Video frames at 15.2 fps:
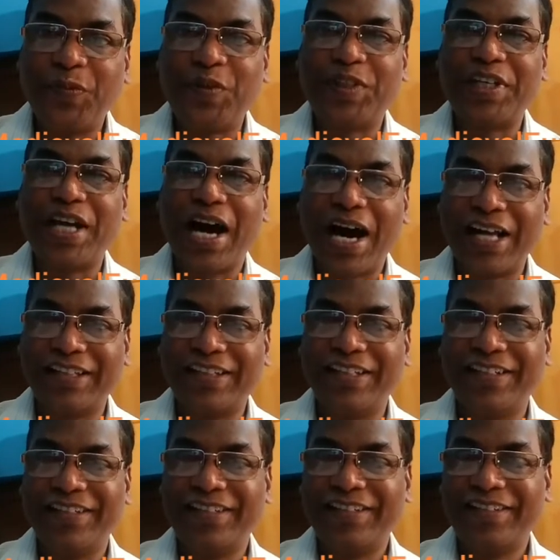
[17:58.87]
Jihad.
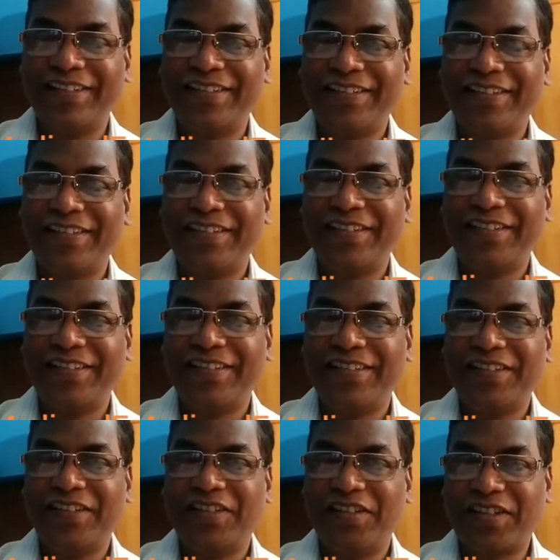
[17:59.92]

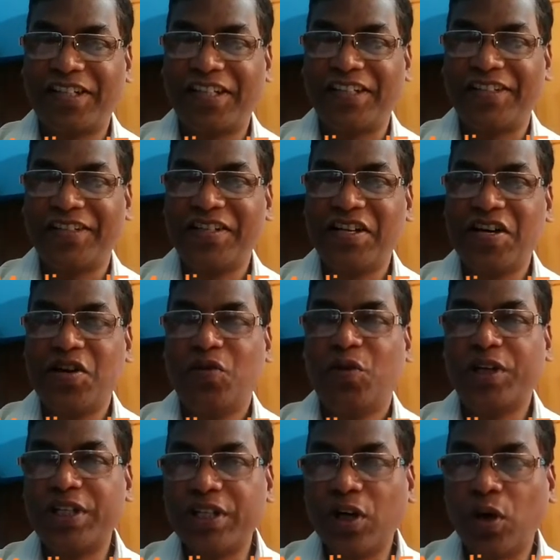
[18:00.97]
Okay.
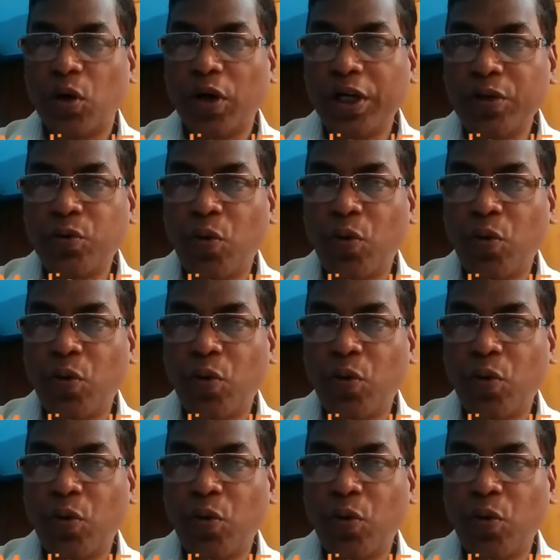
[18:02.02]
What is the holy